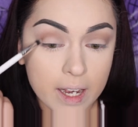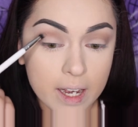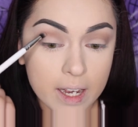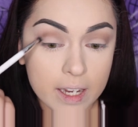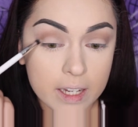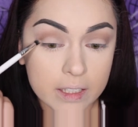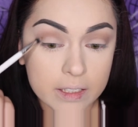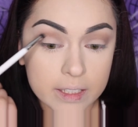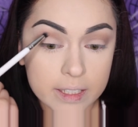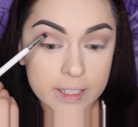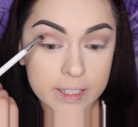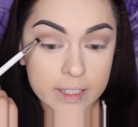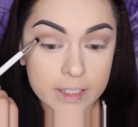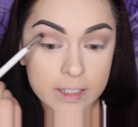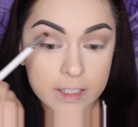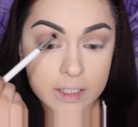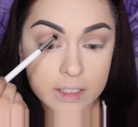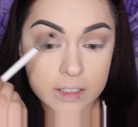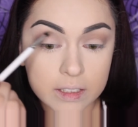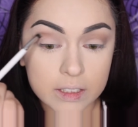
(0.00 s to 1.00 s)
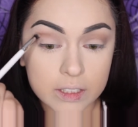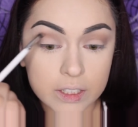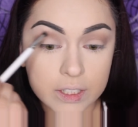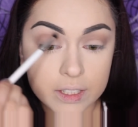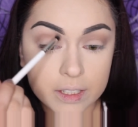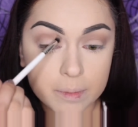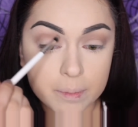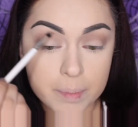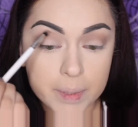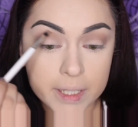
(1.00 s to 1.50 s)
eyelid
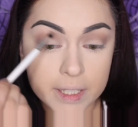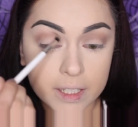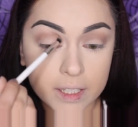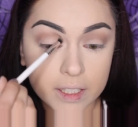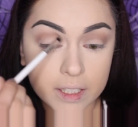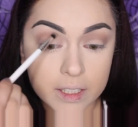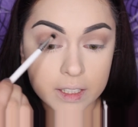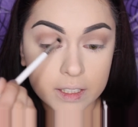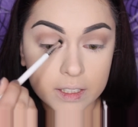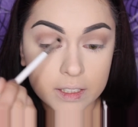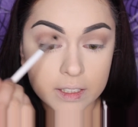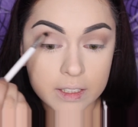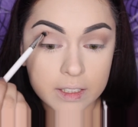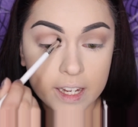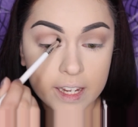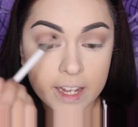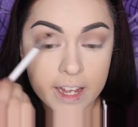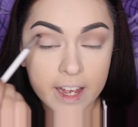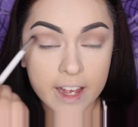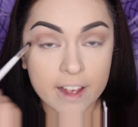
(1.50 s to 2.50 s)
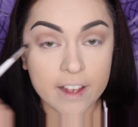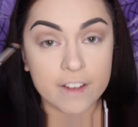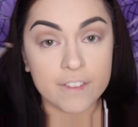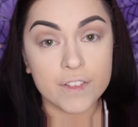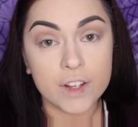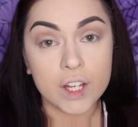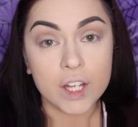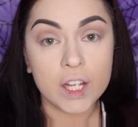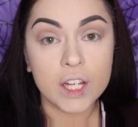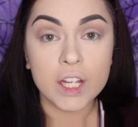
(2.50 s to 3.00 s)
look bigger. I
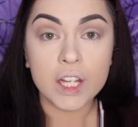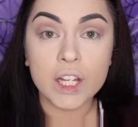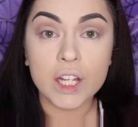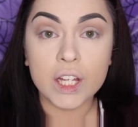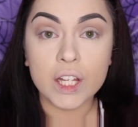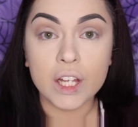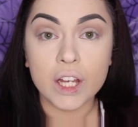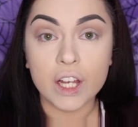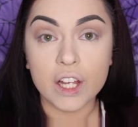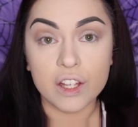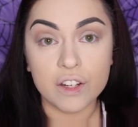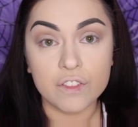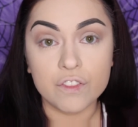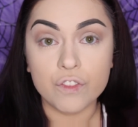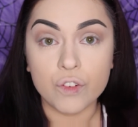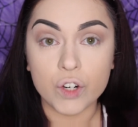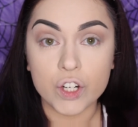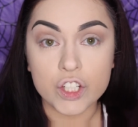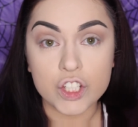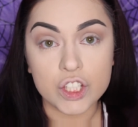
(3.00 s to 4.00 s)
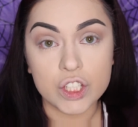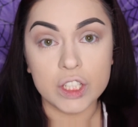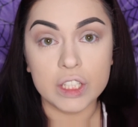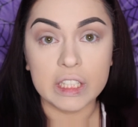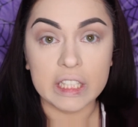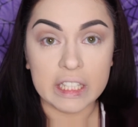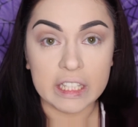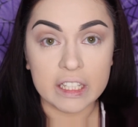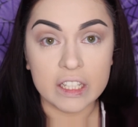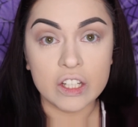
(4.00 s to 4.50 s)
have,
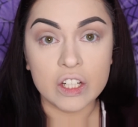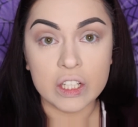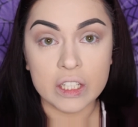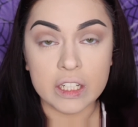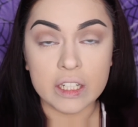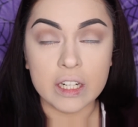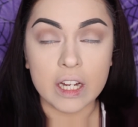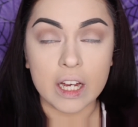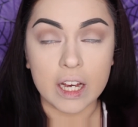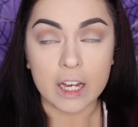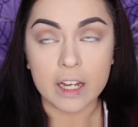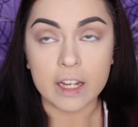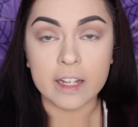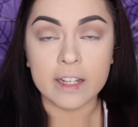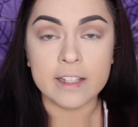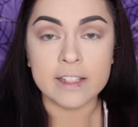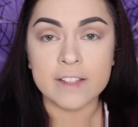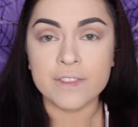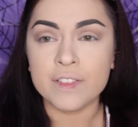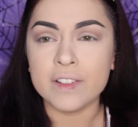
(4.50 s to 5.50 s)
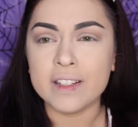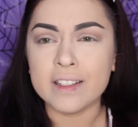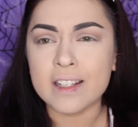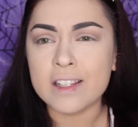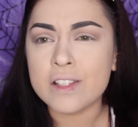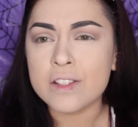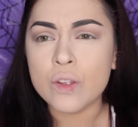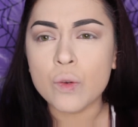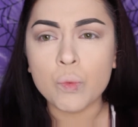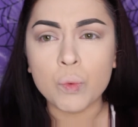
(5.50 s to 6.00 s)
unfortunately, hooded eyes. I feel like
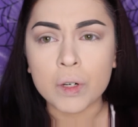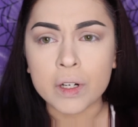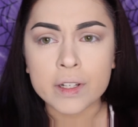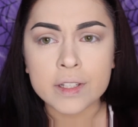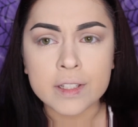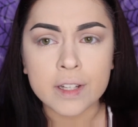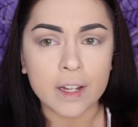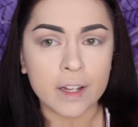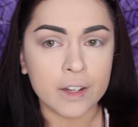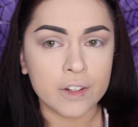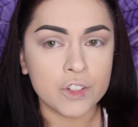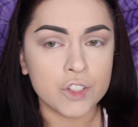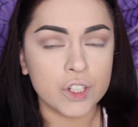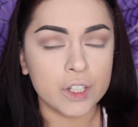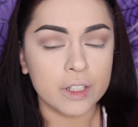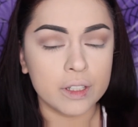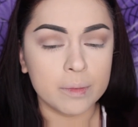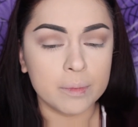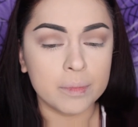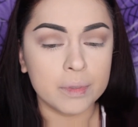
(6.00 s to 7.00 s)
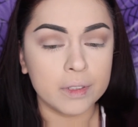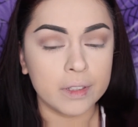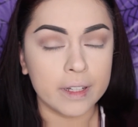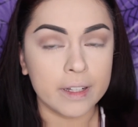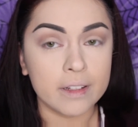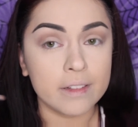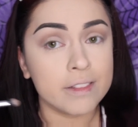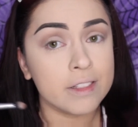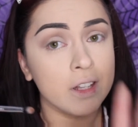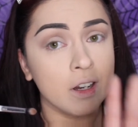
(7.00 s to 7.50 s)
that's the worst eye shape.
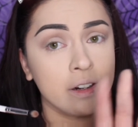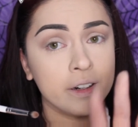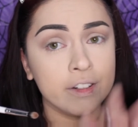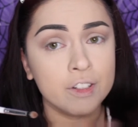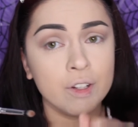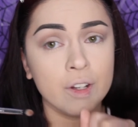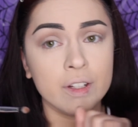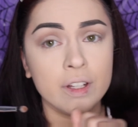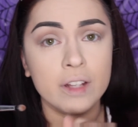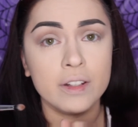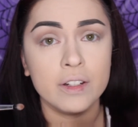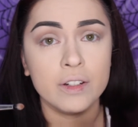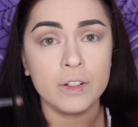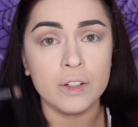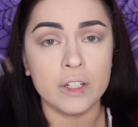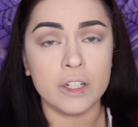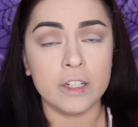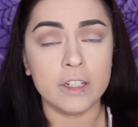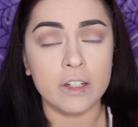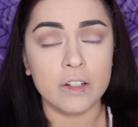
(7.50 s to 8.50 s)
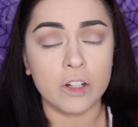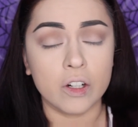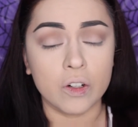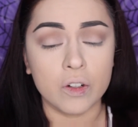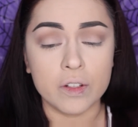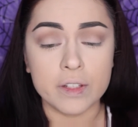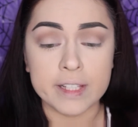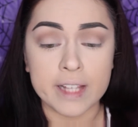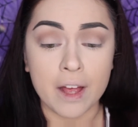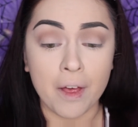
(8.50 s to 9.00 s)
Like, sorry to all the other hooded
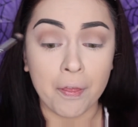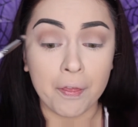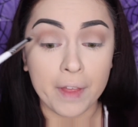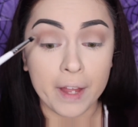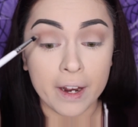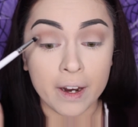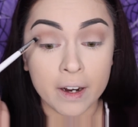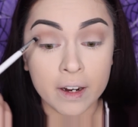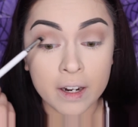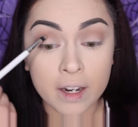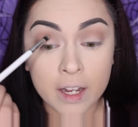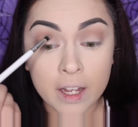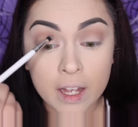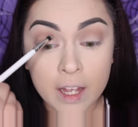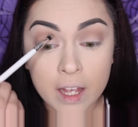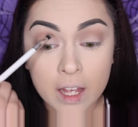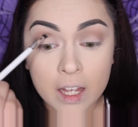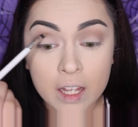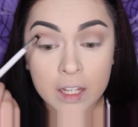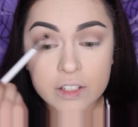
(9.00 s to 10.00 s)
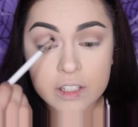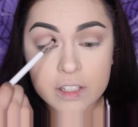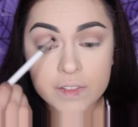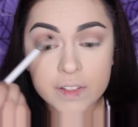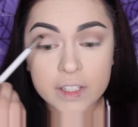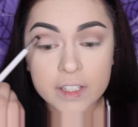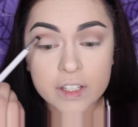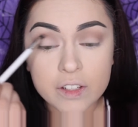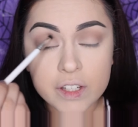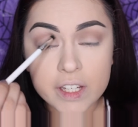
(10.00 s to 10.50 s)
girls out there. I just
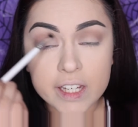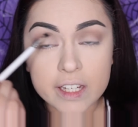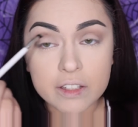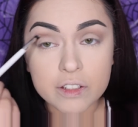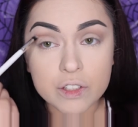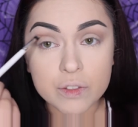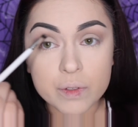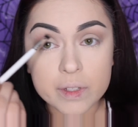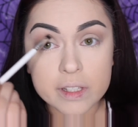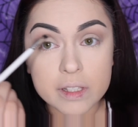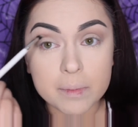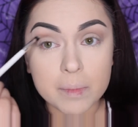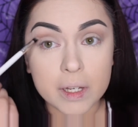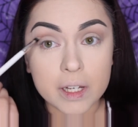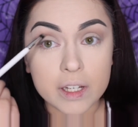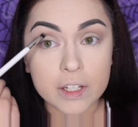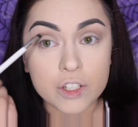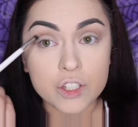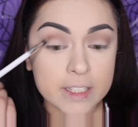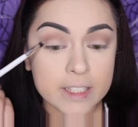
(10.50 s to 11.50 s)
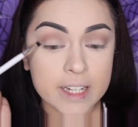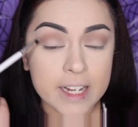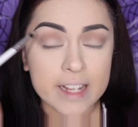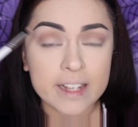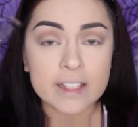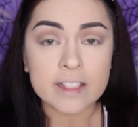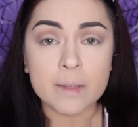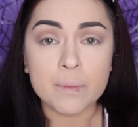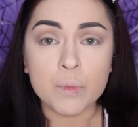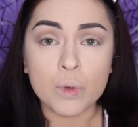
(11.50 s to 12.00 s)
feel like you can't do as much. It
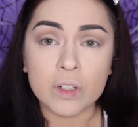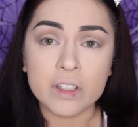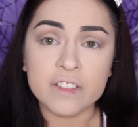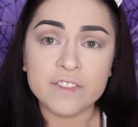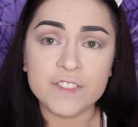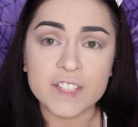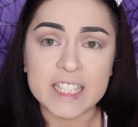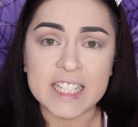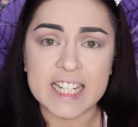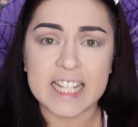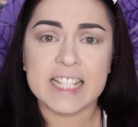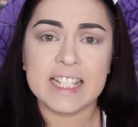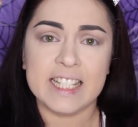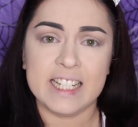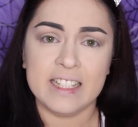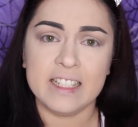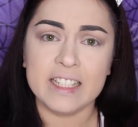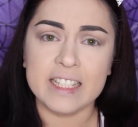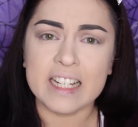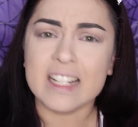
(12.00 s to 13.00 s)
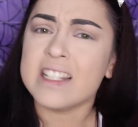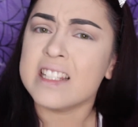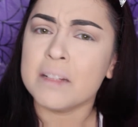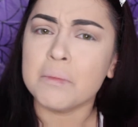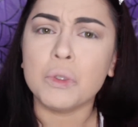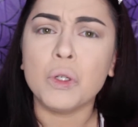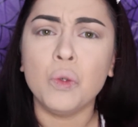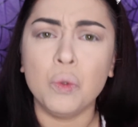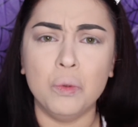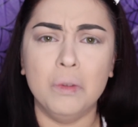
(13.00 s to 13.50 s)
takes some more finessing to get
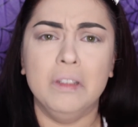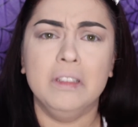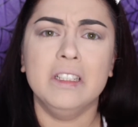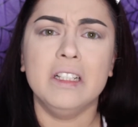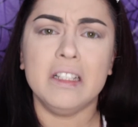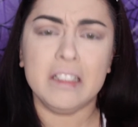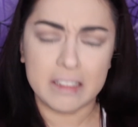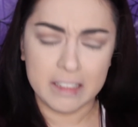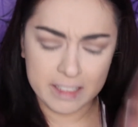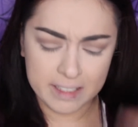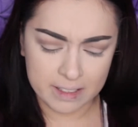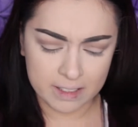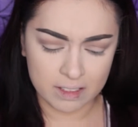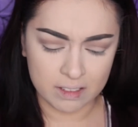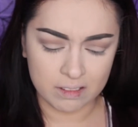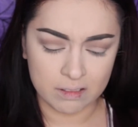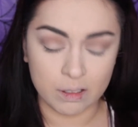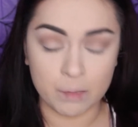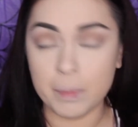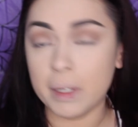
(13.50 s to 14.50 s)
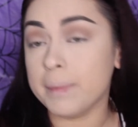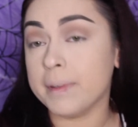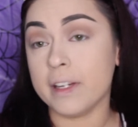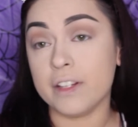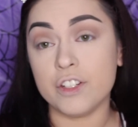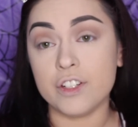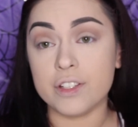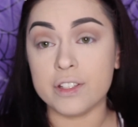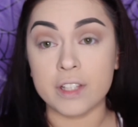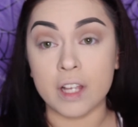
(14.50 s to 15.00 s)
some cool looks. Or maybe
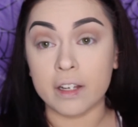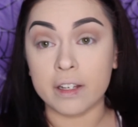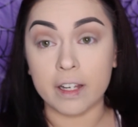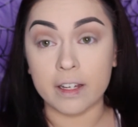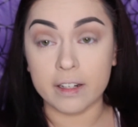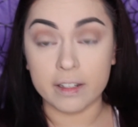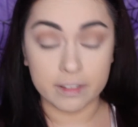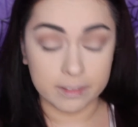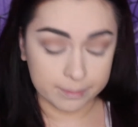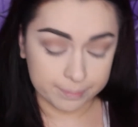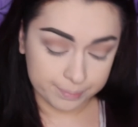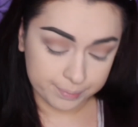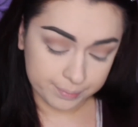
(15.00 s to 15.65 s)
I just suck at it.